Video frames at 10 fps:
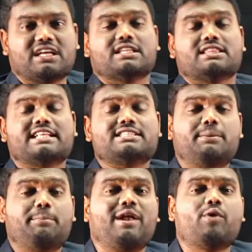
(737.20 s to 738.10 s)
Then
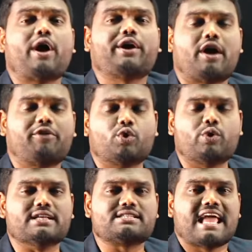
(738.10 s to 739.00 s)
simply what you have to do
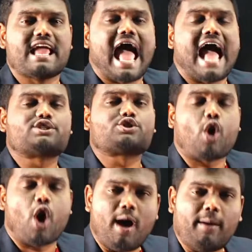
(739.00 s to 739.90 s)
is, as
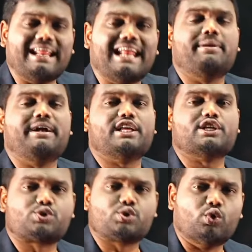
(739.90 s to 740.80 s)
common element
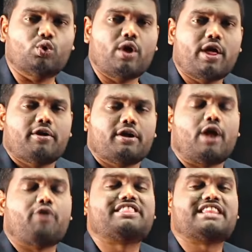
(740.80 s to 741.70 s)
is 2,
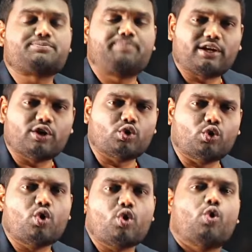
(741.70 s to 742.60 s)
now with respect to
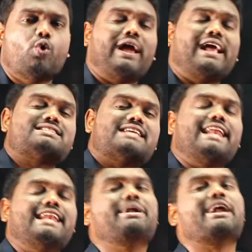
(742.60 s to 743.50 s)
2, who is there
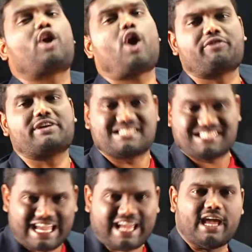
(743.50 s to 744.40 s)
in immediate clockwise?
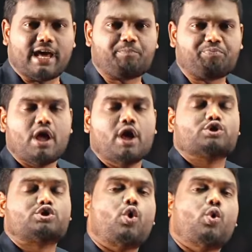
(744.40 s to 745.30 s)
Check here.
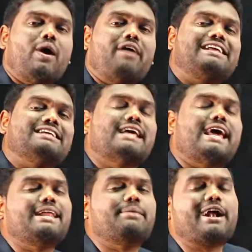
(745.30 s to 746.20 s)
So whoever is there
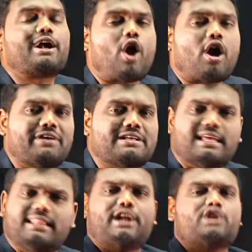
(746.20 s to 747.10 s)
in immediate clockwise,
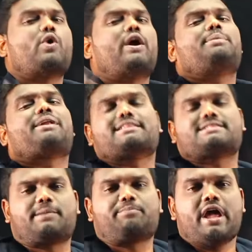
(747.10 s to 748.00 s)
that is going to be our
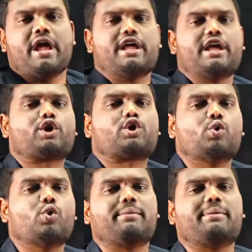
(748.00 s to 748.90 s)
answer. Here
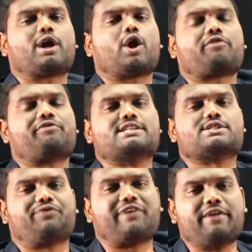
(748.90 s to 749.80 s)
2 immediate clockwise is
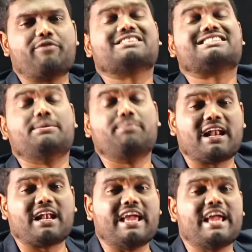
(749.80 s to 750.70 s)
5.
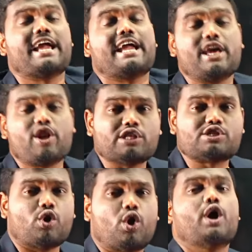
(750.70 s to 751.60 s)
Similarly, here
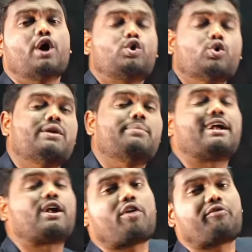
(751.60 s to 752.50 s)
also 2
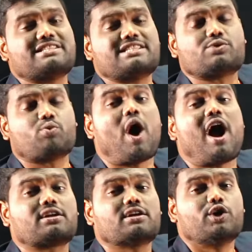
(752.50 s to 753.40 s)
immediate clockwise is
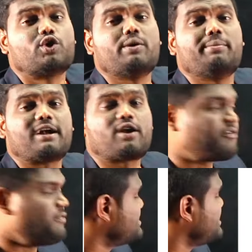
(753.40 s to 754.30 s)
what? 2 immediate
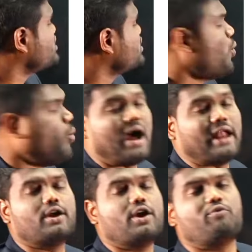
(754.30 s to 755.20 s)
clockwise is
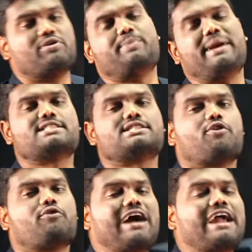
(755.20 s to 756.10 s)
1, which means
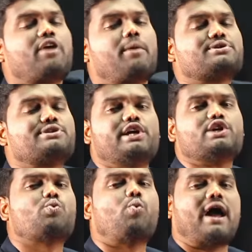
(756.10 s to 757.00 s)
5 opposite
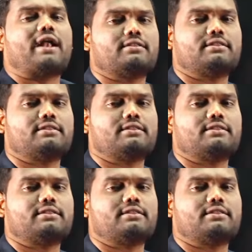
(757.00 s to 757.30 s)
is 1.